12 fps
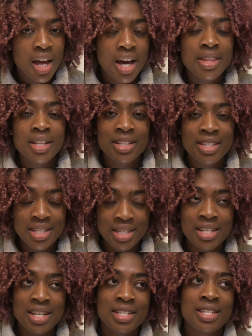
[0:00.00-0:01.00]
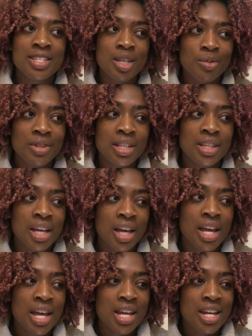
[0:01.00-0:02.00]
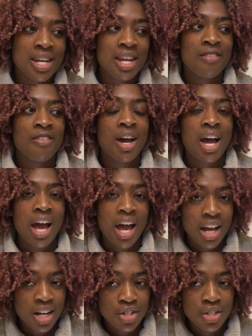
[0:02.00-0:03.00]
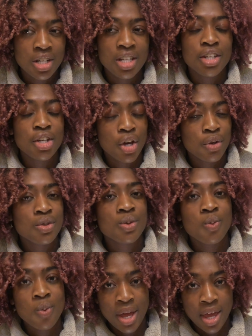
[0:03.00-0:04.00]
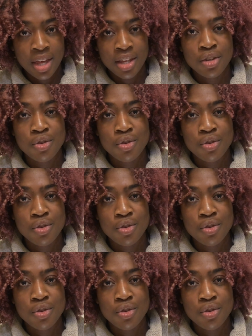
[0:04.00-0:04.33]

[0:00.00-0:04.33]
I think dizziness is something that never actually goes away.